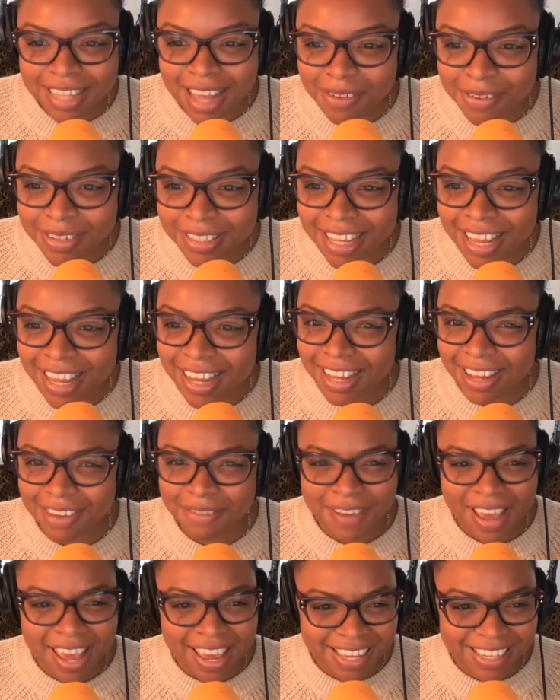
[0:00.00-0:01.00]
like,
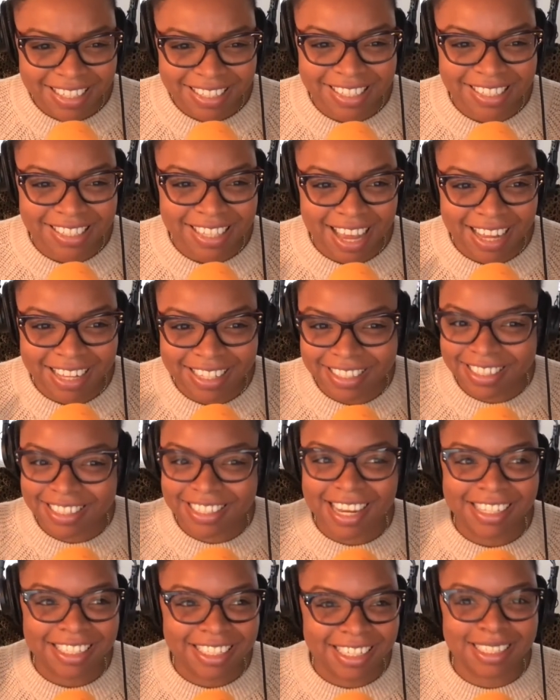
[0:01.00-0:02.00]
Vegas is like,
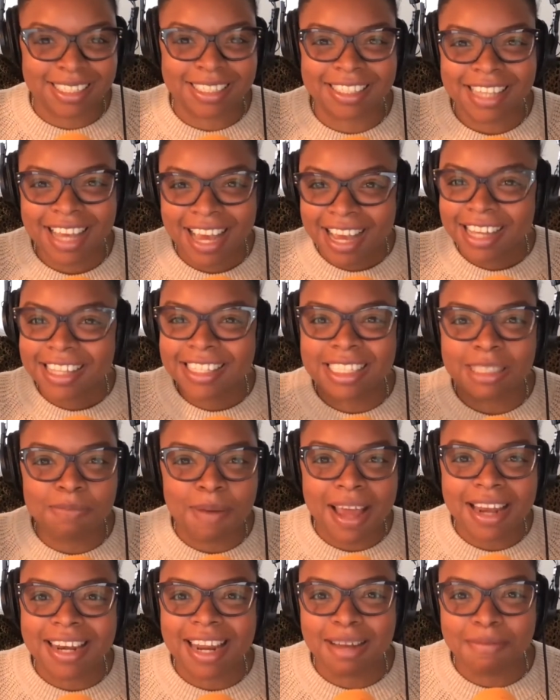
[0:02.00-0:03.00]
it's just
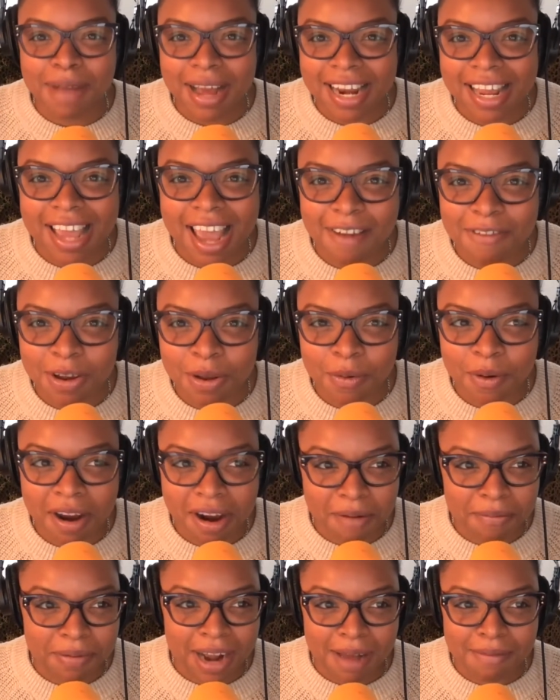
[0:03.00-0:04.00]
spending money
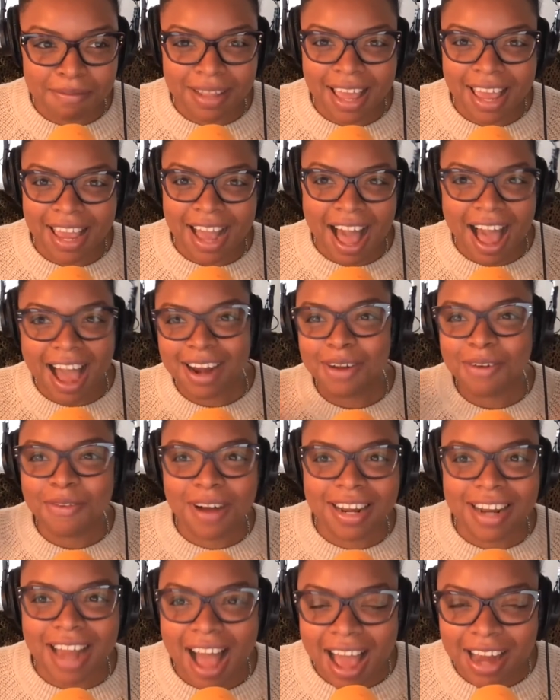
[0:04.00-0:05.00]
everywhere. But I'm like, I
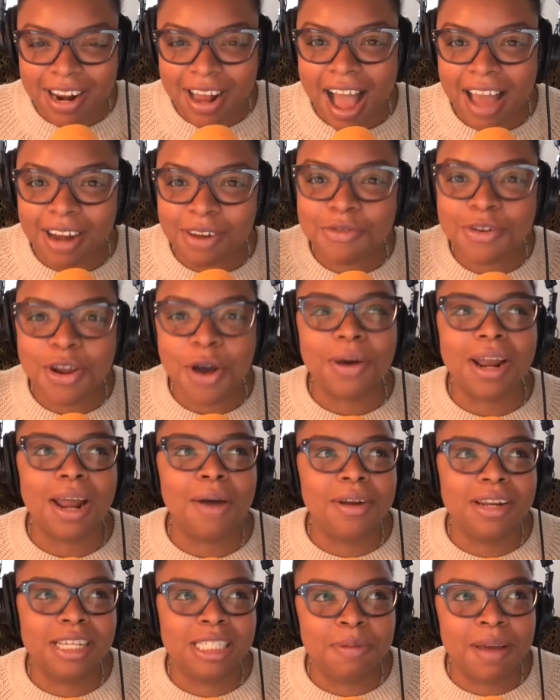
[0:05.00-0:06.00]
don't know what I
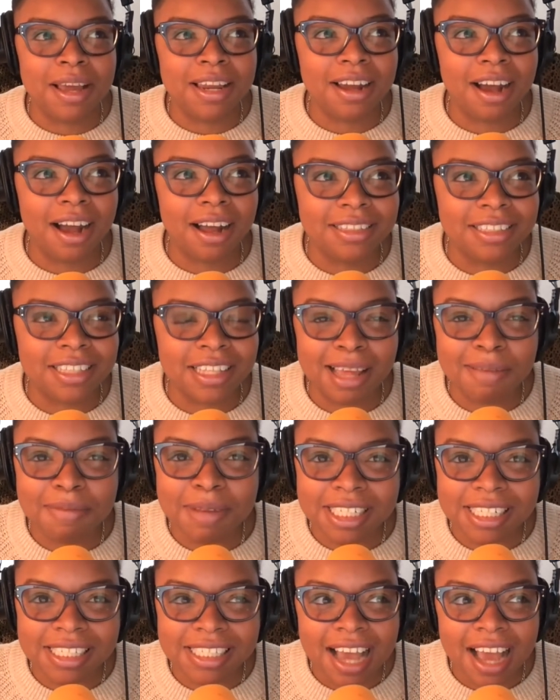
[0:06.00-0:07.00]
want to spend on, so let me
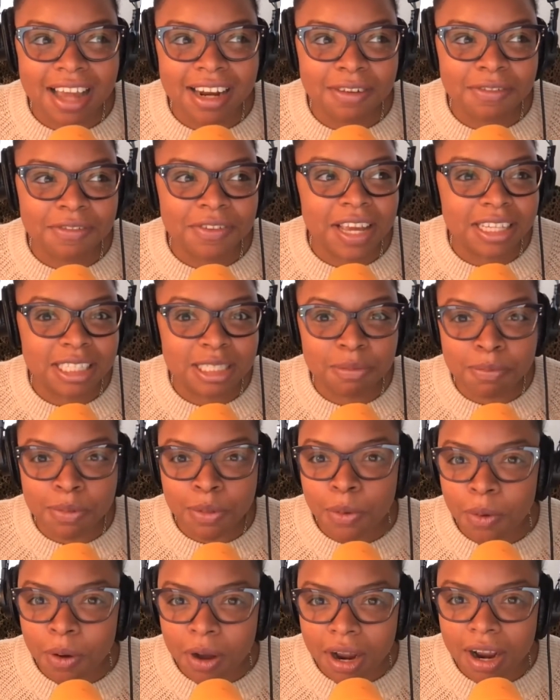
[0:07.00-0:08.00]
just kind of
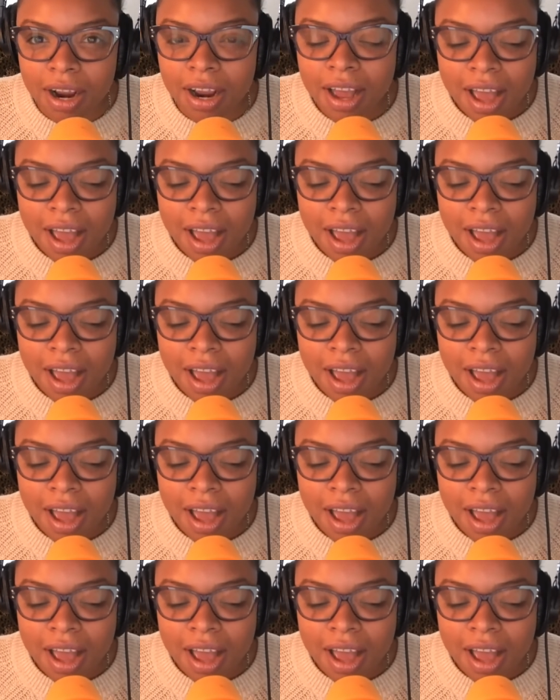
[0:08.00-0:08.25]
explore.